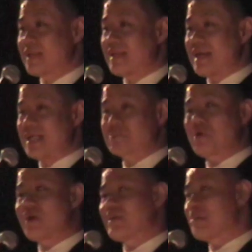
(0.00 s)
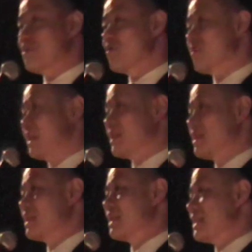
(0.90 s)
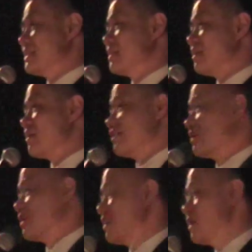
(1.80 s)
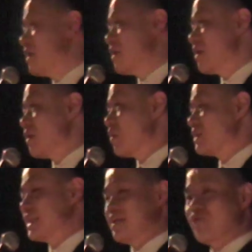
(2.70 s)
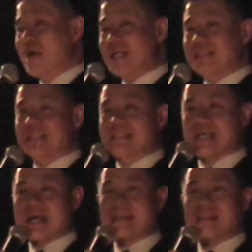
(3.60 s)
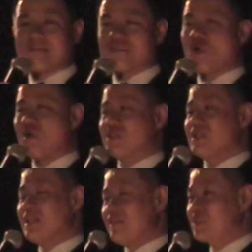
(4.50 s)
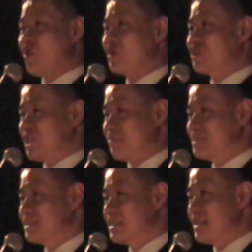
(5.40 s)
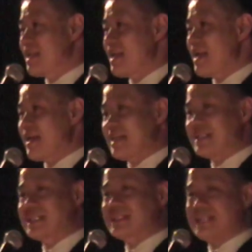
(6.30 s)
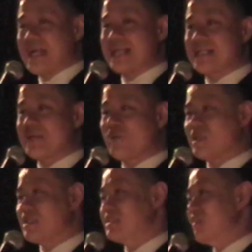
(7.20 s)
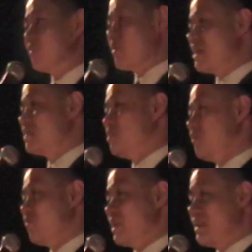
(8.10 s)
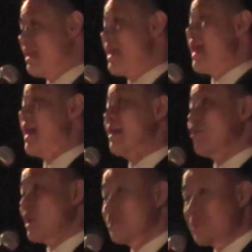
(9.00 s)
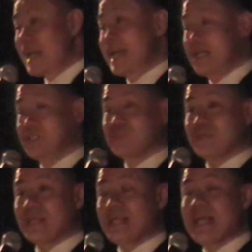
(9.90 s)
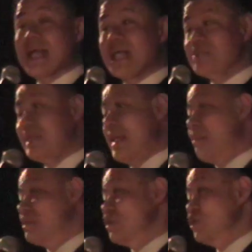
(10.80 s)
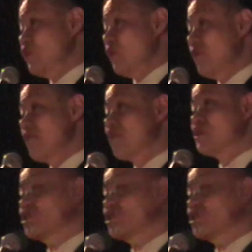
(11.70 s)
that as part of that movement, the lesson learned was that a rising tide lifts all ships. And that's exactly what the civil rights movement and what Black history has been able to do for